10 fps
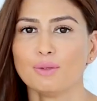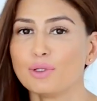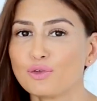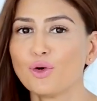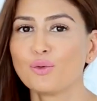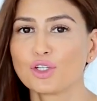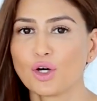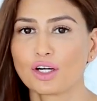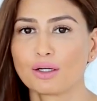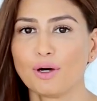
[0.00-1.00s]
before we
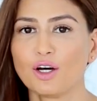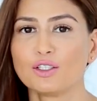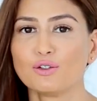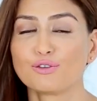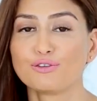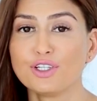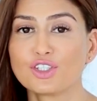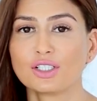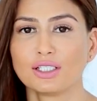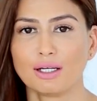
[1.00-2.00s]
talk about the
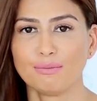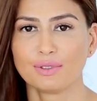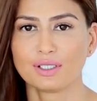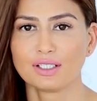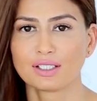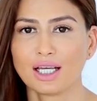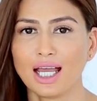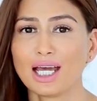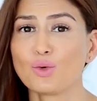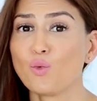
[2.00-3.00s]
official numbers
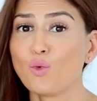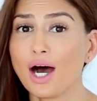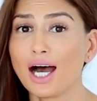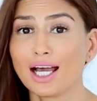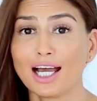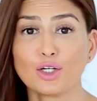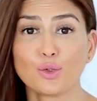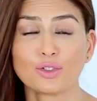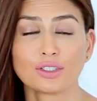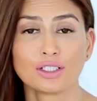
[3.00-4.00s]
and why I
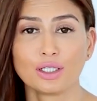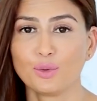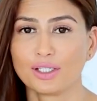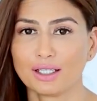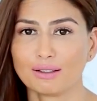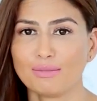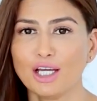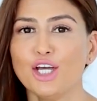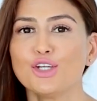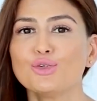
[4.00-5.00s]
don't agree with them,
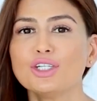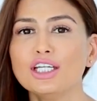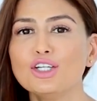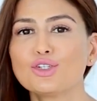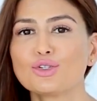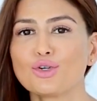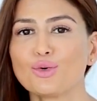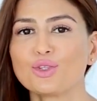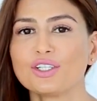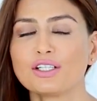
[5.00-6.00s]
you need to
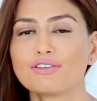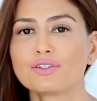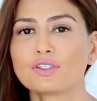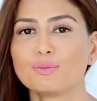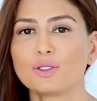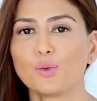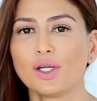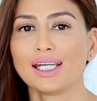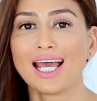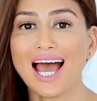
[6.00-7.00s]
know the difference
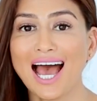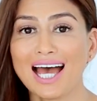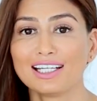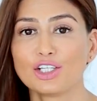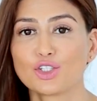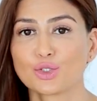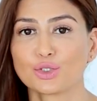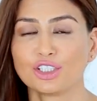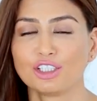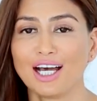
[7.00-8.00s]
between added
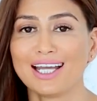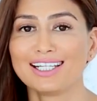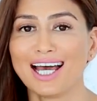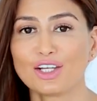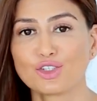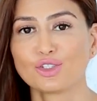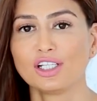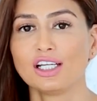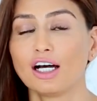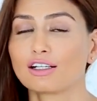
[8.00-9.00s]
sugar and
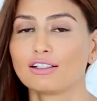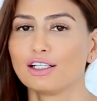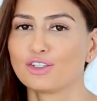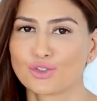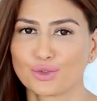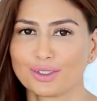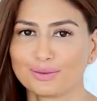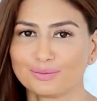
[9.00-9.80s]
naturally occurring sugar.